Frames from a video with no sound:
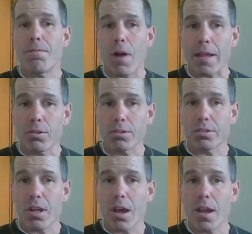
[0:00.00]
vital
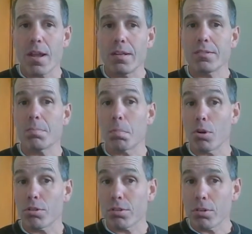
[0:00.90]
signs,
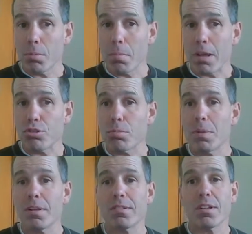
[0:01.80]
personal
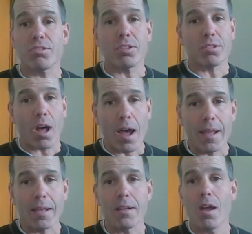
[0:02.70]
measurements such as
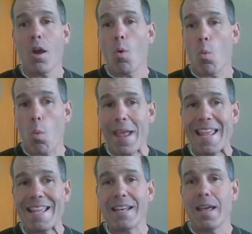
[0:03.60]
height,
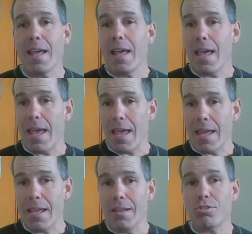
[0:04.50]
weight,
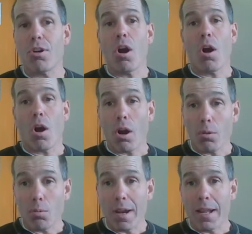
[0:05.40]
age,
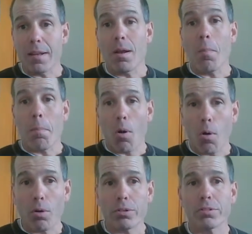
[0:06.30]
heart rate,
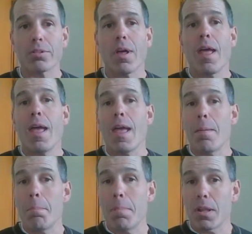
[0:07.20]
pulse,
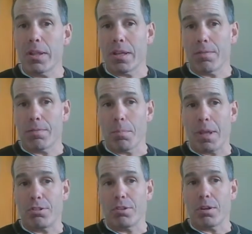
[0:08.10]
and billing
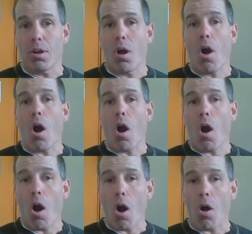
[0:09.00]
information,
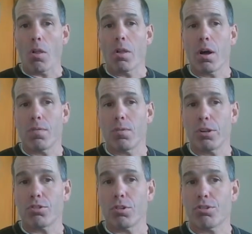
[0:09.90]
all of
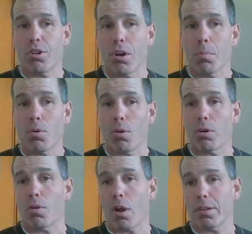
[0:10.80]
which are
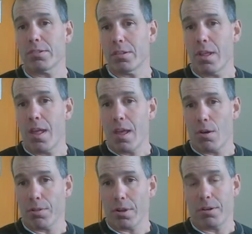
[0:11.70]
shareable across
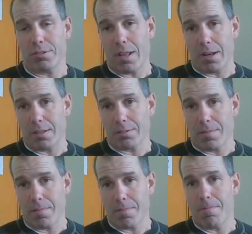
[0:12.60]
healthcare settings.
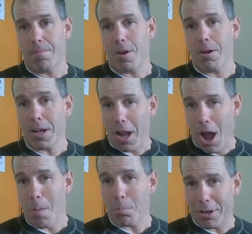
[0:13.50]
Very
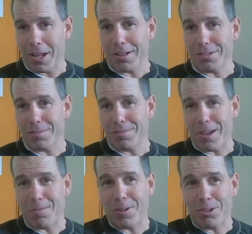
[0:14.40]
comprehensive
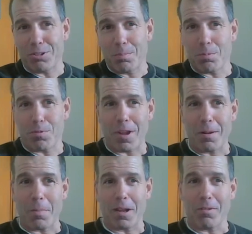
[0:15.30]
definition
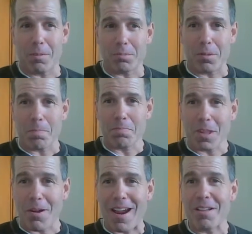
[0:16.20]
provided by Grimson.
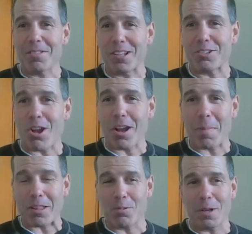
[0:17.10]
All right, let's talk
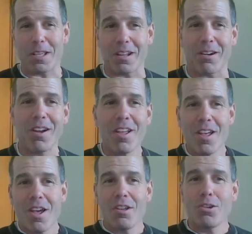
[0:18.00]
about the week here.
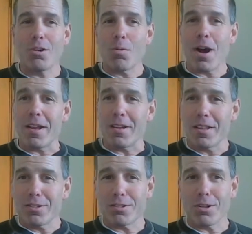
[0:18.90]
Unit
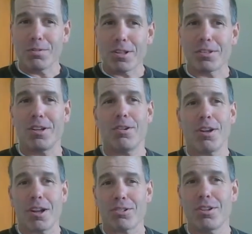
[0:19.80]
1 serves as an
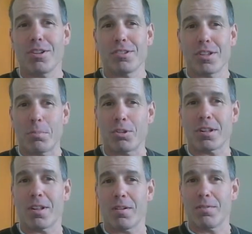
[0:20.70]
introduction to the
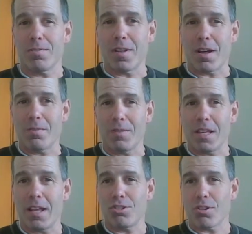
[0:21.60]
subject of
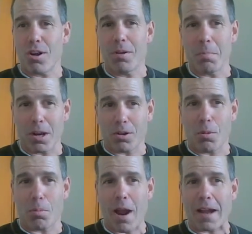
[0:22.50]
EHR and
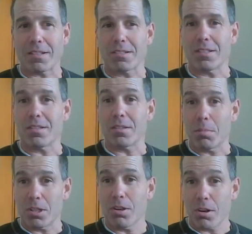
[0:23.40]
medical practices. The
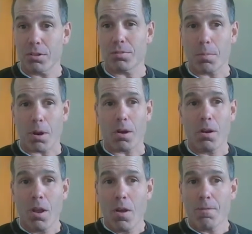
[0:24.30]
materials from
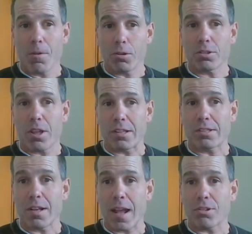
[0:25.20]
our first
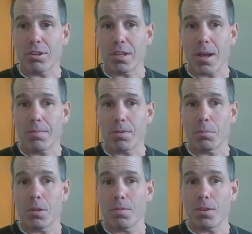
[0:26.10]
lesson actually come
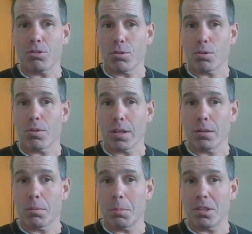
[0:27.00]
from the official
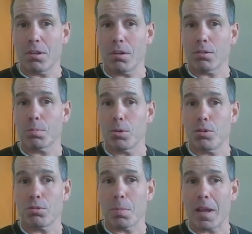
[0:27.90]
curriculum materials
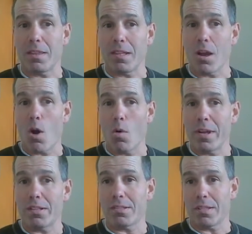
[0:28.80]
produced by the
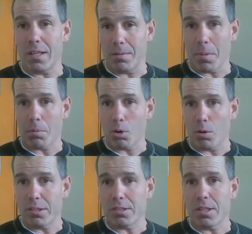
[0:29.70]
ONC. Remember,
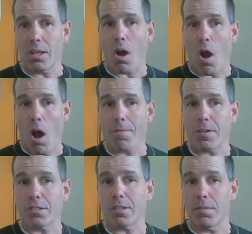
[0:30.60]
ONC,
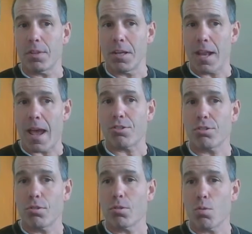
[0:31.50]
Office of the
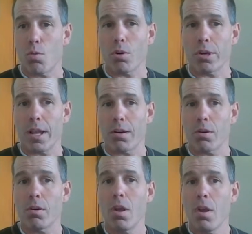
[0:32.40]
National
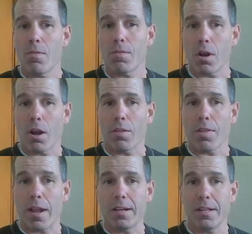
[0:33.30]
Coordinator for
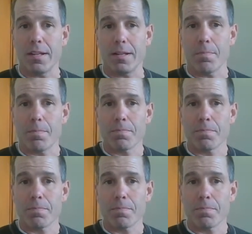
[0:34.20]
Health IT.